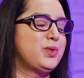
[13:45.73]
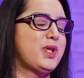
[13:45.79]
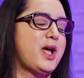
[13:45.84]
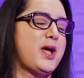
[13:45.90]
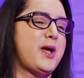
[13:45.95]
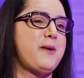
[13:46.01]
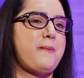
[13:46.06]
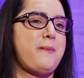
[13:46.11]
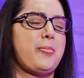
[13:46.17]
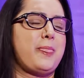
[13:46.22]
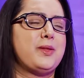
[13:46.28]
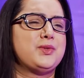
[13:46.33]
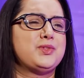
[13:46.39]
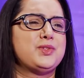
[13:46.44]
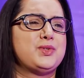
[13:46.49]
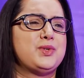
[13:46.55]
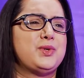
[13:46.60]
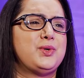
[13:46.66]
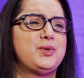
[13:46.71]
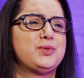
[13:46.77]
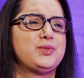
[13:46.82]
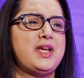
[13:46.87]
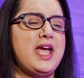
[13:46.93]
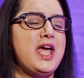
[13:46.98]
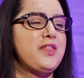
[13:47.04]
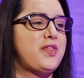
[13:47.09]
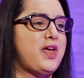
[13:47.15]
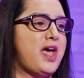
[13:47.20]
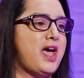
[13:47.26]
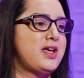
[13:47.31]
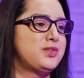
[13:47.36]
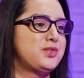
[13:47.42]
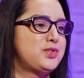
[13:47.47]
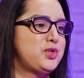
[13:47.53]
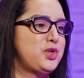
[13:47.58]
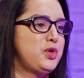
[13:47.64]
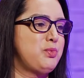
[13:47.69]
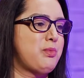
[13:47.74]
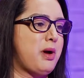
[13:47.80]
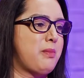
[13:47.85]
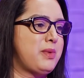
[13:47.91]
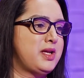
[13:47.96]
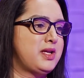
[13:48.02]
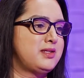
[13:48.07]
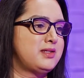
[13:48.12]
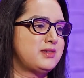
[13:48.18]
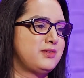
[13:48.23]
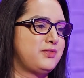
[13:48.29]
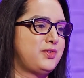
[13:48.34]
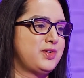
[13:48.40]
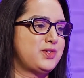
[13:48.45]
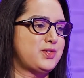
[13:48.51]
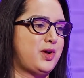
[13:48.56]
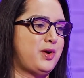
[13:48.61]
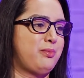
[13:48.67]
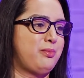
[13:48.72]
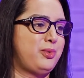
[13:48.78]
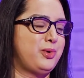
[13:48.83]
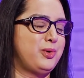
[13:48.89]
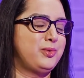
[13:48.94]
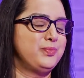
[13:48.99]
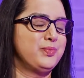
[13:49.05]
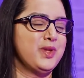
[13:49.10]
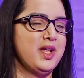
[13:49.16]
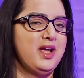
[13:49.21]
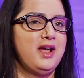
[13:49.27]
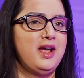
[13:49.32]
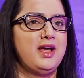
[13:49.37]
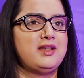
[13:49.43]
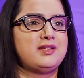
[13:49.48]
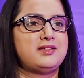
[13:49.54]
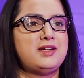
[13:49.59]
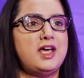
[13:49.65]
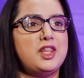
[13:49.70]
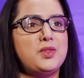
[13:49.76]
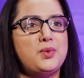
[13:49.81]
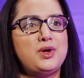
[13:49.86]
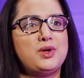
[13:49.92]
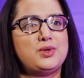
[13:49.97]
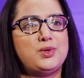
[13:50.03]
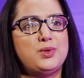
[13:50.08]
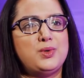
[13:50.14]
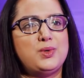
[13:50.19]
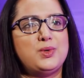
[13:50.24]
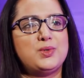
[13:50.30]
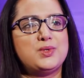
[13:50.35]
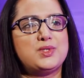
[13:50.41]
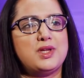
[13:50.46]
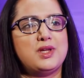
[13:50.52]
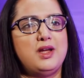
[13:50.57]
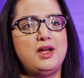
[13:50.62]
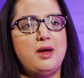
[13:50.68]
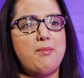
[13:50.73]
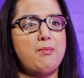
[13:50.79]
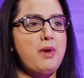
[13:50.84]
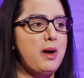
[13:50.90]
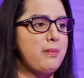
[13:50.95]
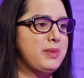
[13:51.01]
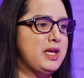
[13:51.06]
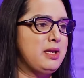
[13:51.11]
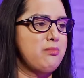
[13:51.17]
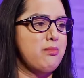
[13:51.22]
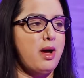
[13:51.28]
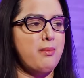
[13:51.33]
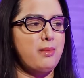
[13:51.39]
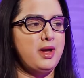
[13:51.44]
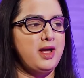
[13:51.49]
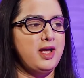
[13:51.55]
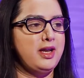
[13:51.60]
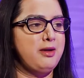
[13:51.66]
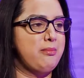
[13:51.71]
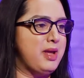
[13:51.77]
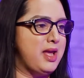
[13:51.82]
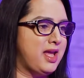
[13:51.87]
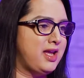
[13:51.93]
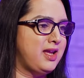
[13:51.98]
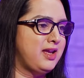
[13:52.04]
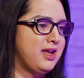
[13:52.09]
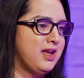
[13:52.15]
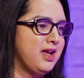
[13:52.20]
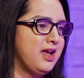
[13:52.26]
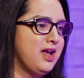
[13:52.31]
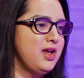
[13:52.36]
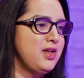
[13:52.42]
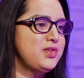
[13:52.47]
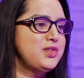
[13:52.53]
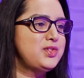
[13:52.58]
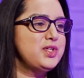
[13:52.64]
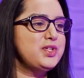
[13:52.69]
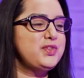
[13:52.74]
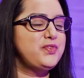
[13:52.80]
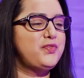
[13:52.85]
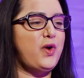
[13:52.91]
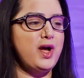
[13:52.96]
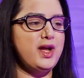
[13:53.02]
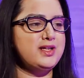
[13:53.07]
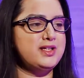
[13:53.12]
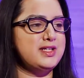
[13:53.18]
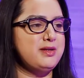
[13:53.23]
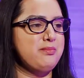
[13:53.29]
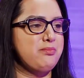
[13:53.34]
what's it called? Heather Has Two Mummies, for example. There's another one called Mummy, Mama and Me. So just finding